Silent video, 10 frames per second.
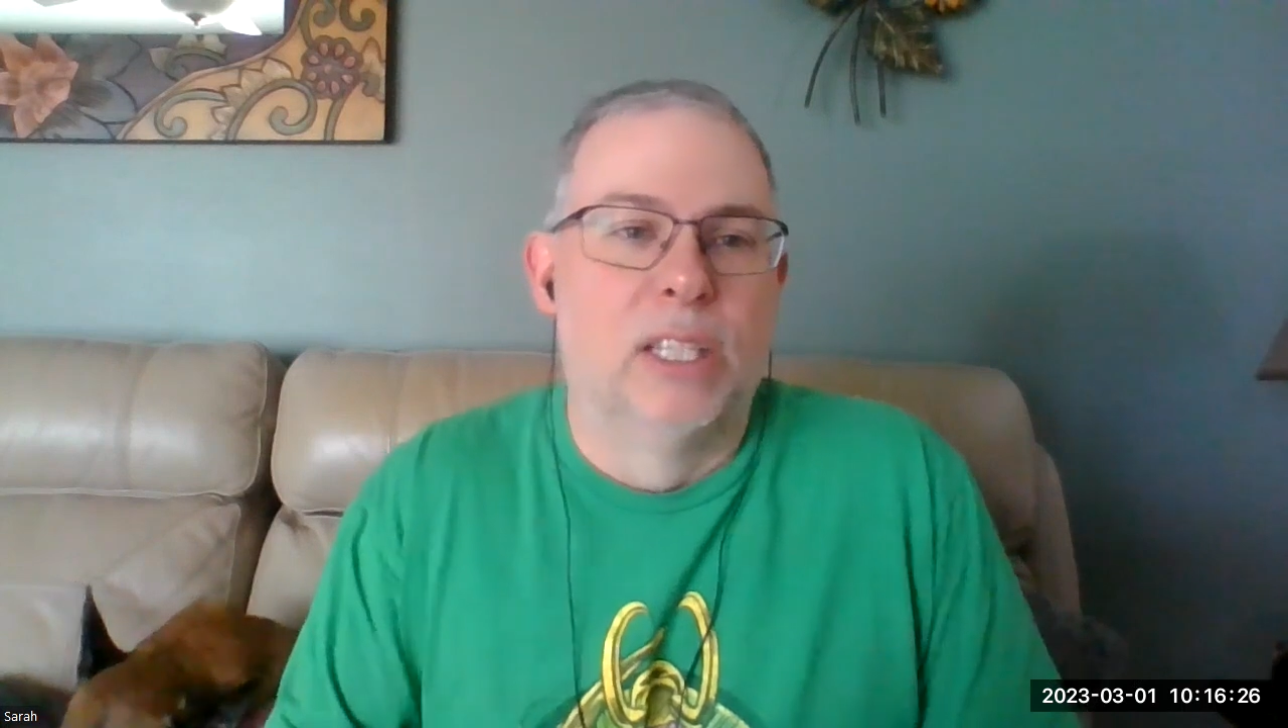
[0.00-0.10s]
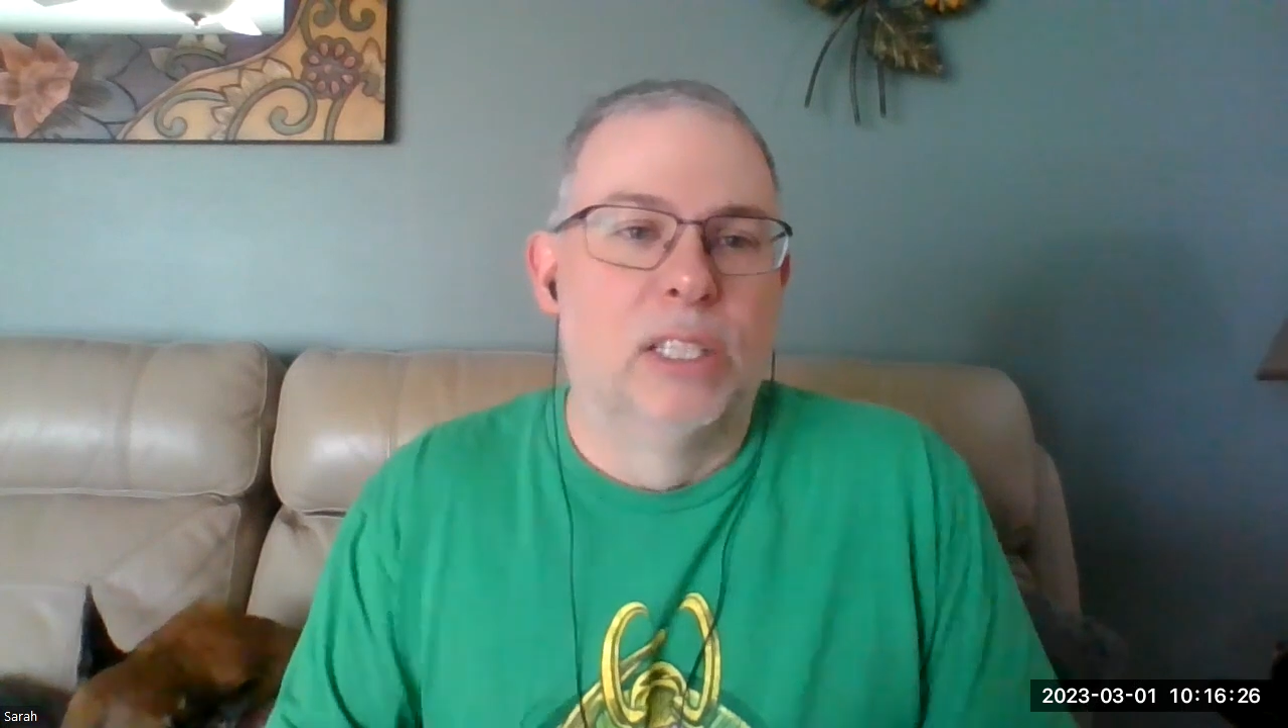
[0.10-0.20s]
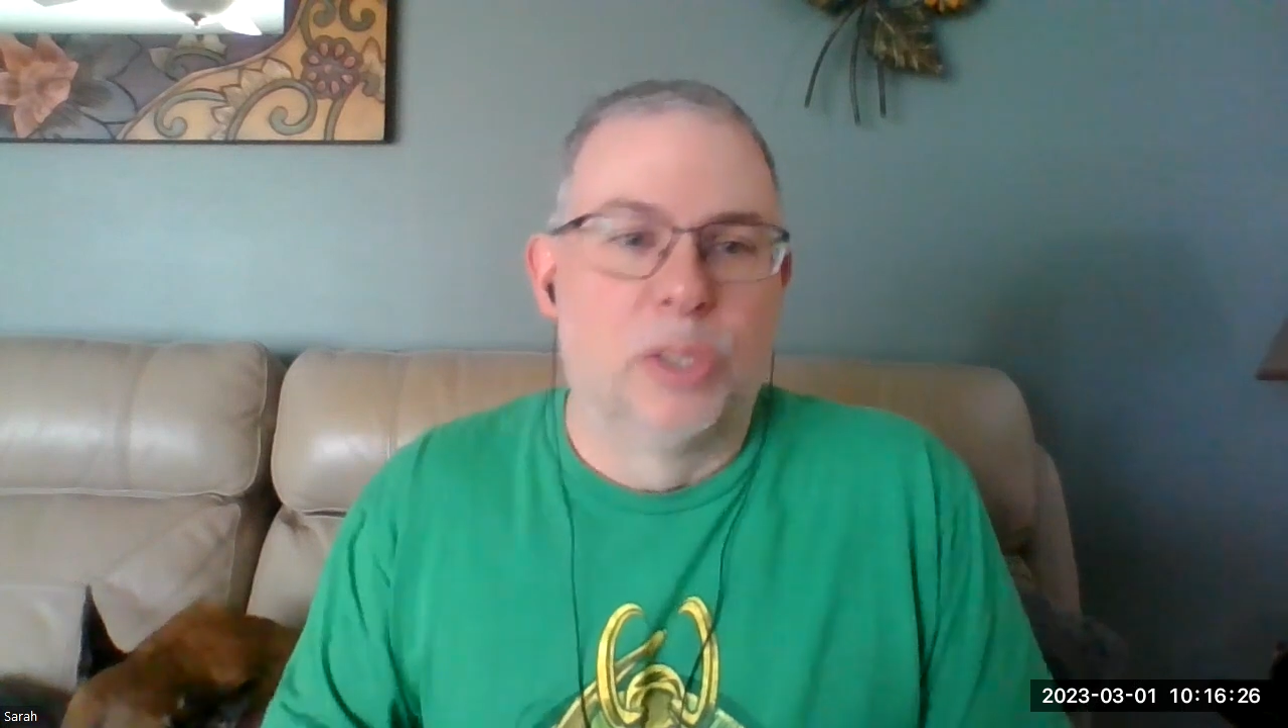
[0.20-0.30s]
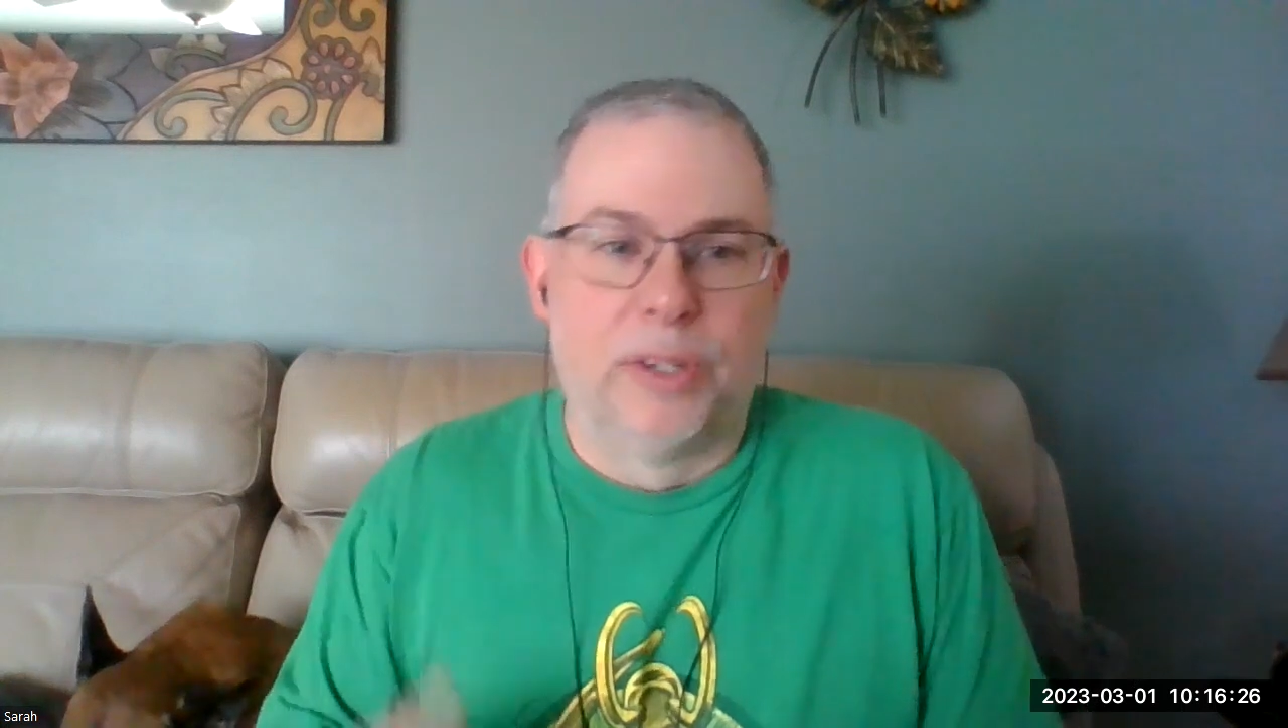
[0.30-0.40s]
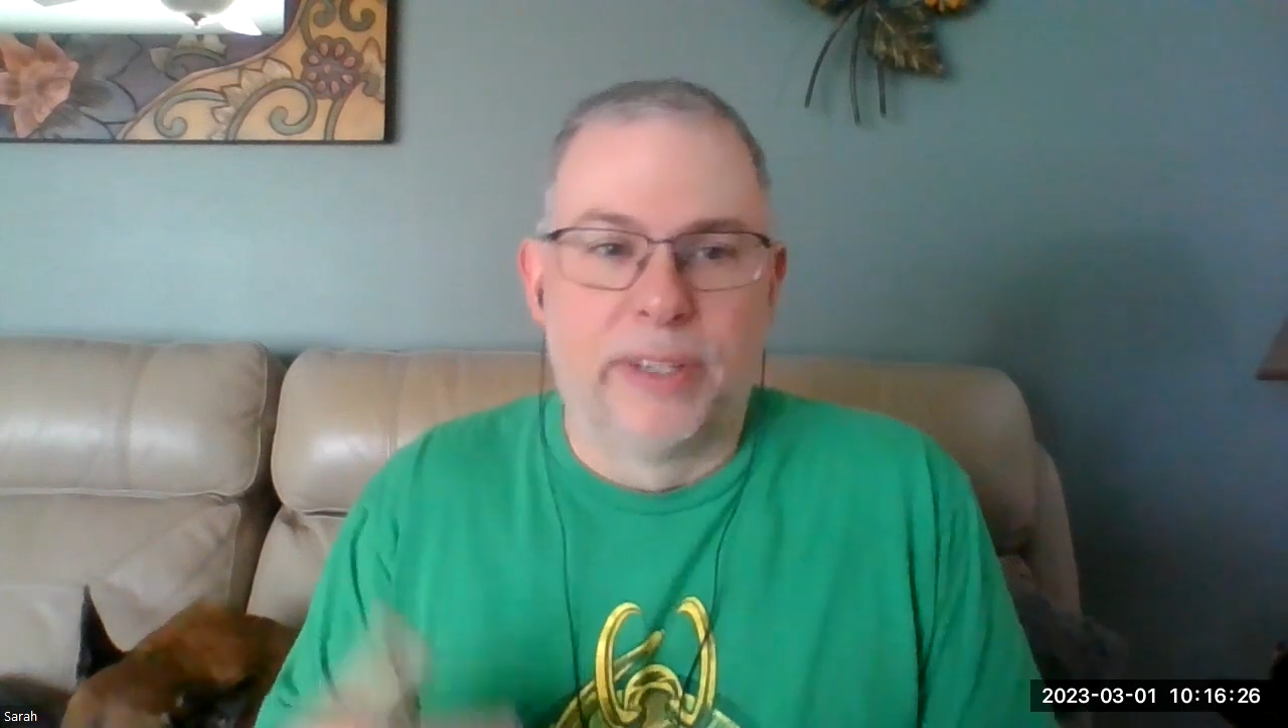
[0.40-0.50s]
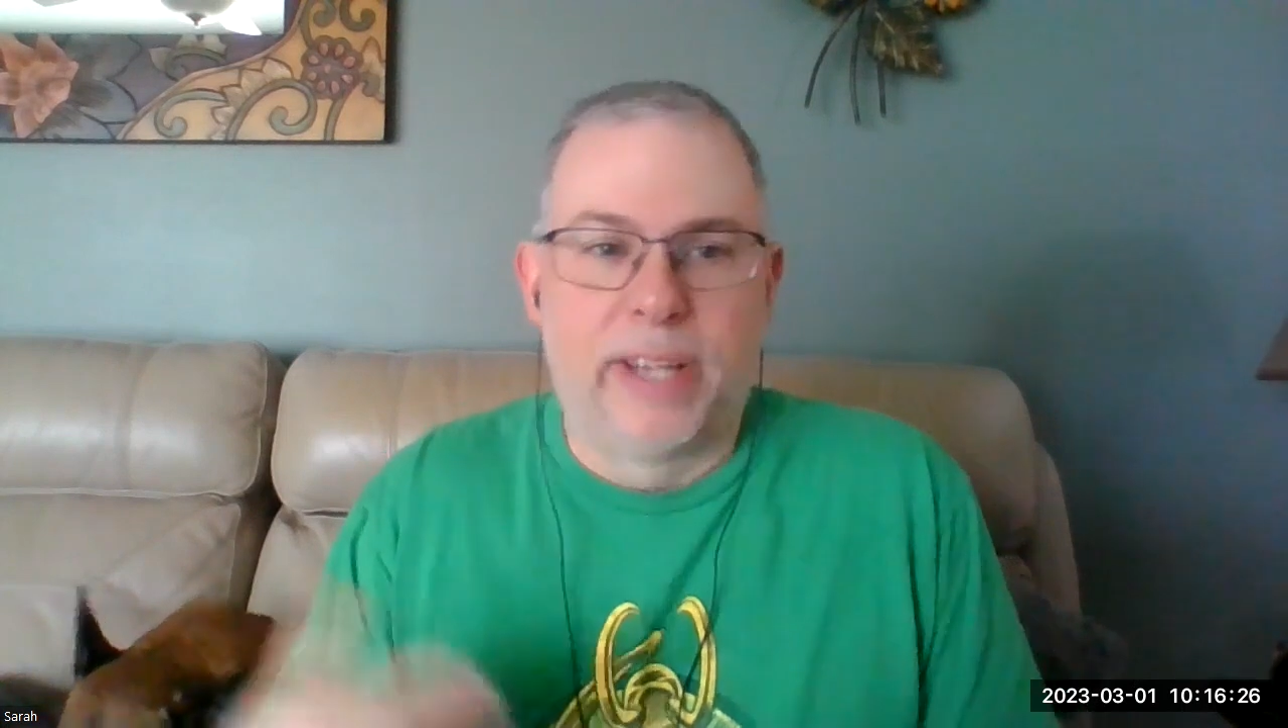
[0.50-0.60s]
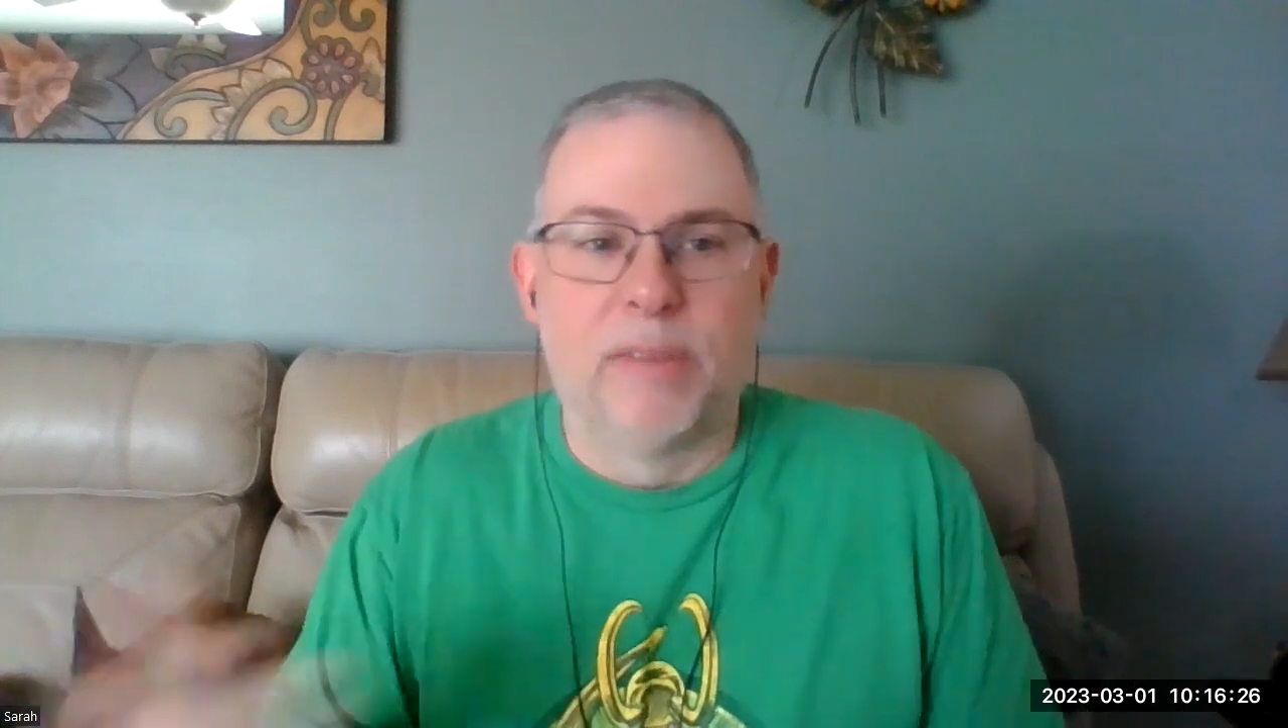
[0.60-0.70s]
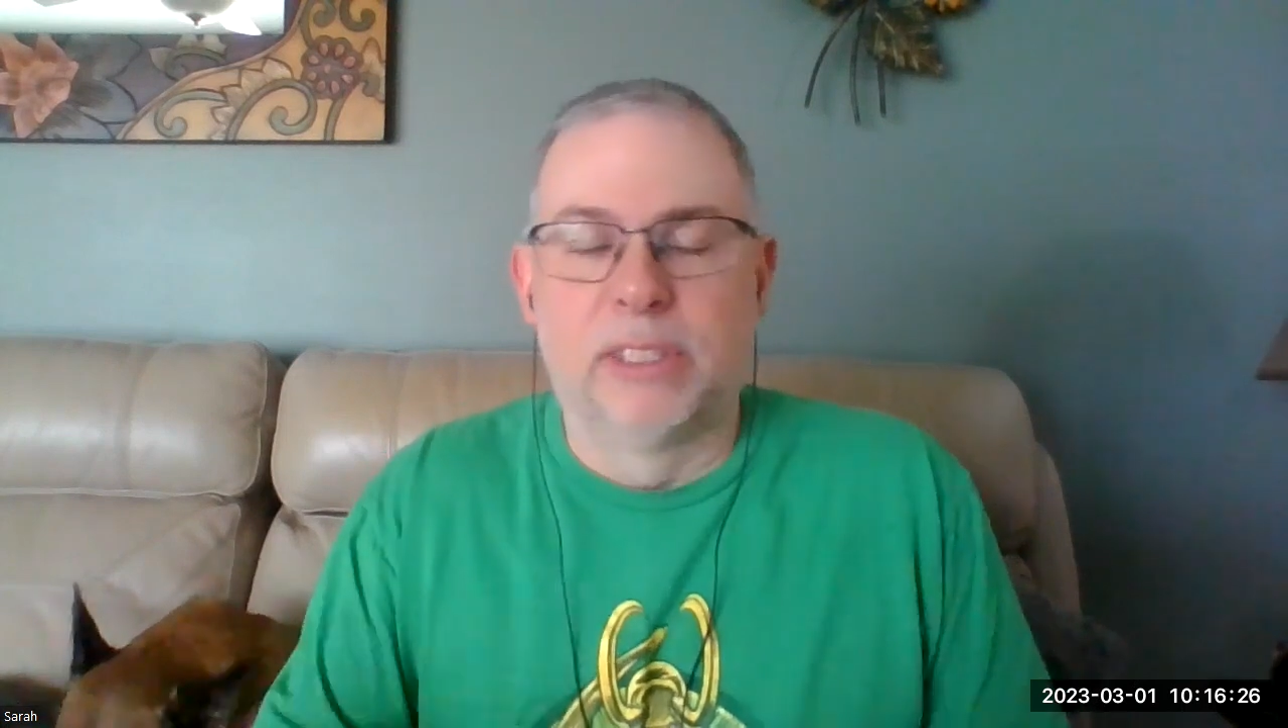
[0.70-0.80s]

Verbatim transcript: So they're giving